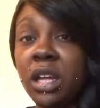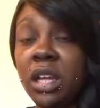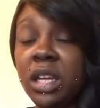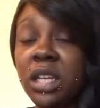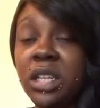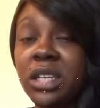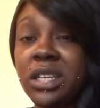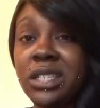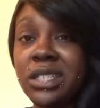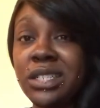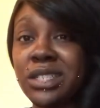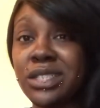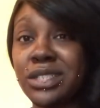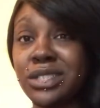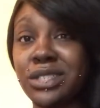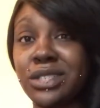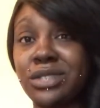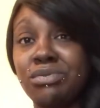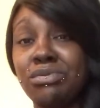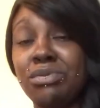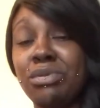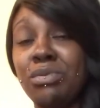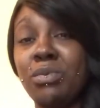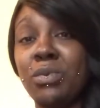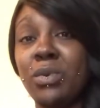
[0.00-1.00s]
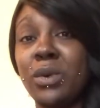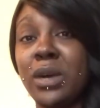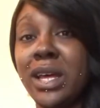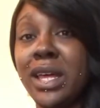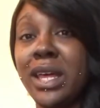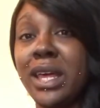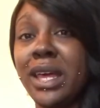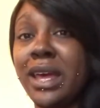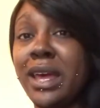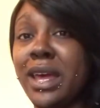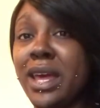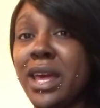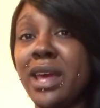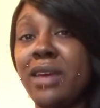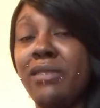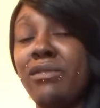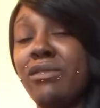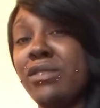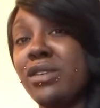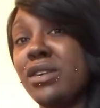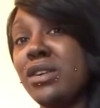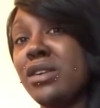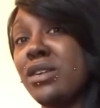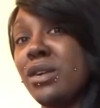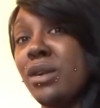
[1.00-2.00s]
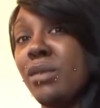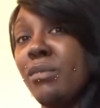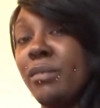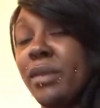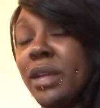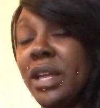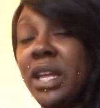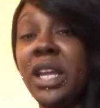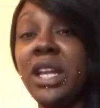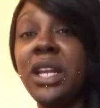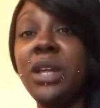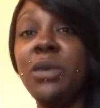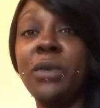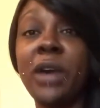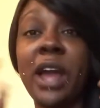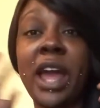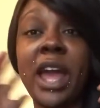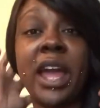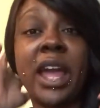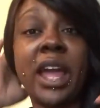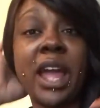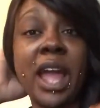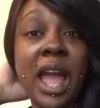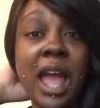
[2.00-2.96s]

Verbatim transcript: It is just doing whatever. But anyway,